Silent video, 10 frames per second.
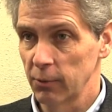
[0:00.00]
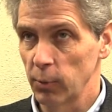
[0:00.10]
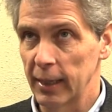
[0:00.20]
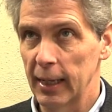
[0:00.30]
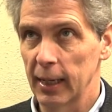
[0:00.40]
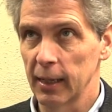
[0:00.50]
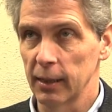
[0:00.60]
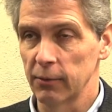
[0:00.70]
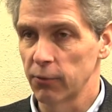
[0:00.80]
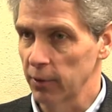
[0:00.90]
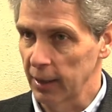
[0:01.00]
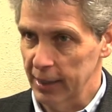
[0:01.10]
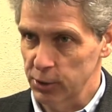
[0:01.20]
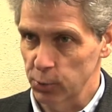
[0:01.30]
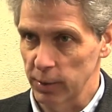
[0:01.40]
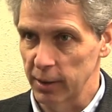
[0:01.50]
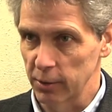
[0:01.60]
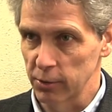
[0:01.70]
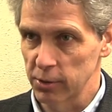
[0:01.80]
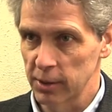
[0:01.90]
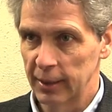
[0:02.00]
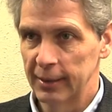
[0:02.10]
We had, for the last three years,